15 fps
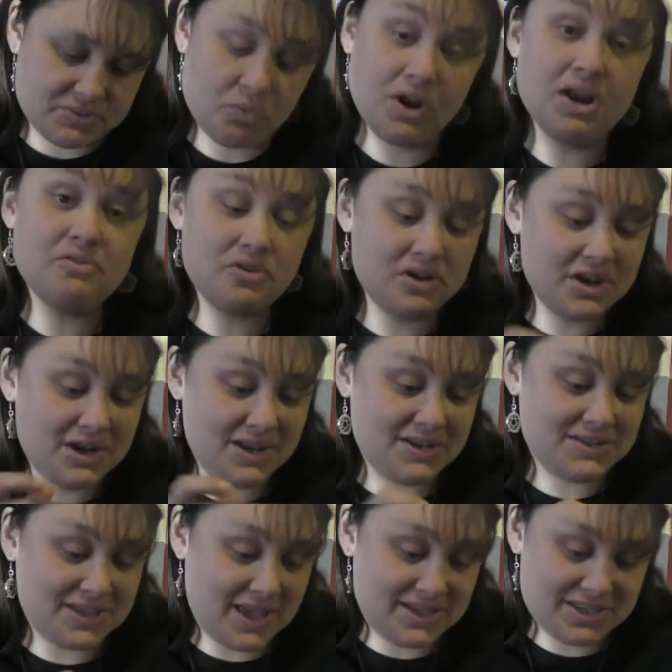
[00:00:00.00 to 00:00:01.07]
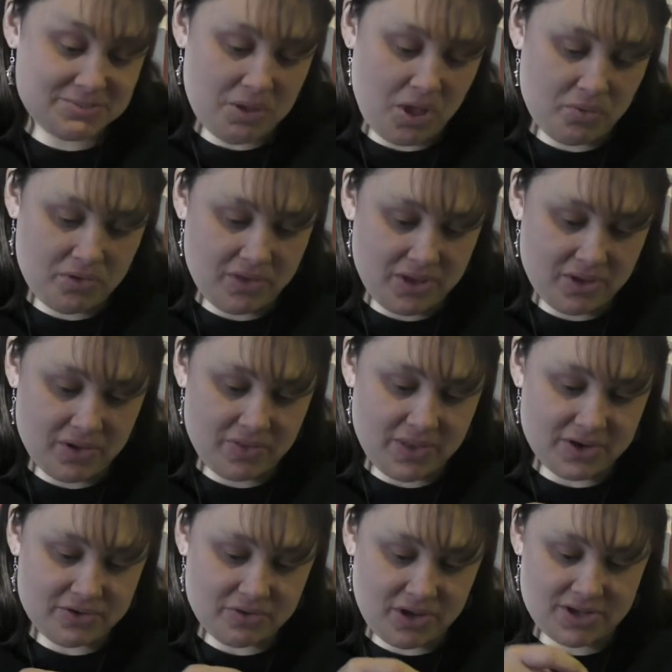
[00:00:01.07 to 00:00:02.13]
whatever it is, they smell really good.
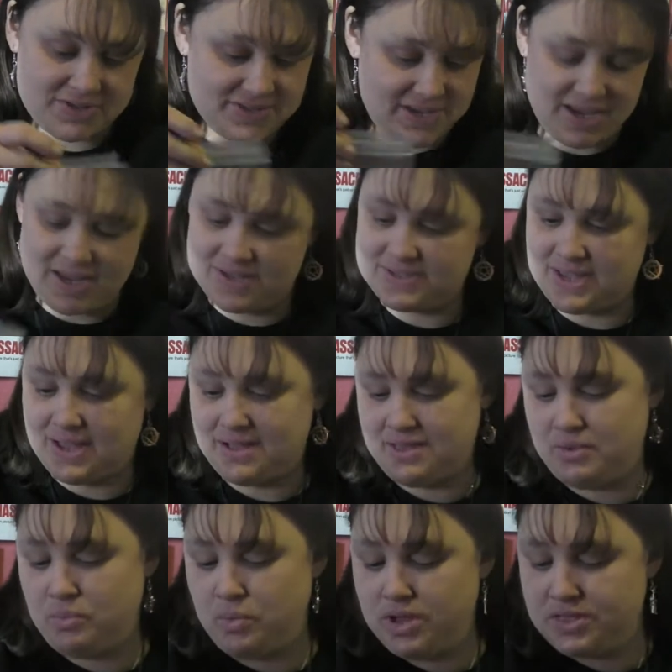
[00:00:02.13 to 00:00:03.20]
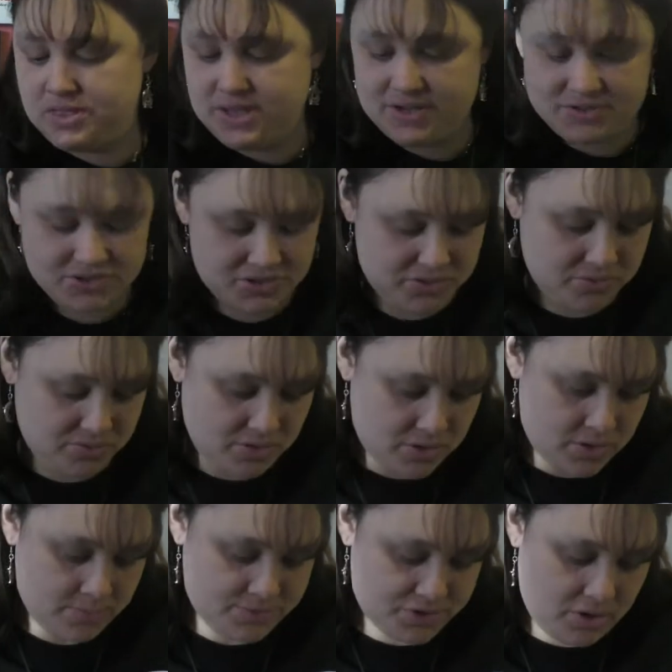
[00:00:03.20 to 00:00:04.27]
They do not say exactly what these two
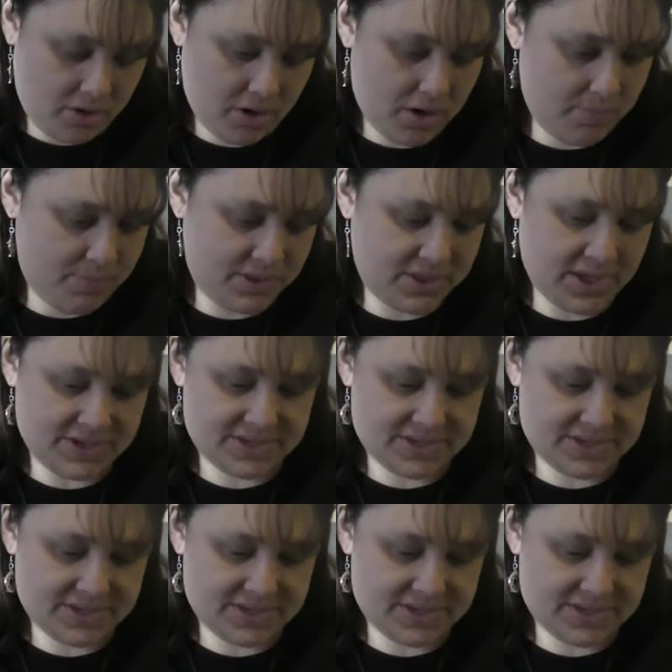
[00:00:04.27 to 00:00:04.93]
herbs are, but they